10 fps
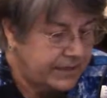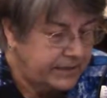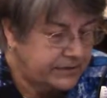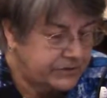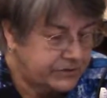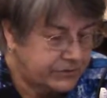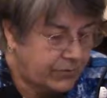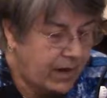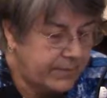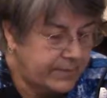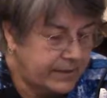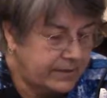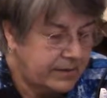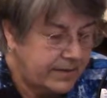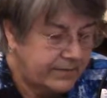is
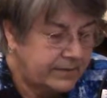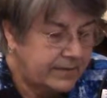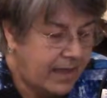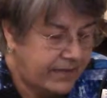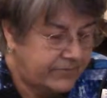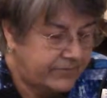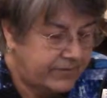describing the life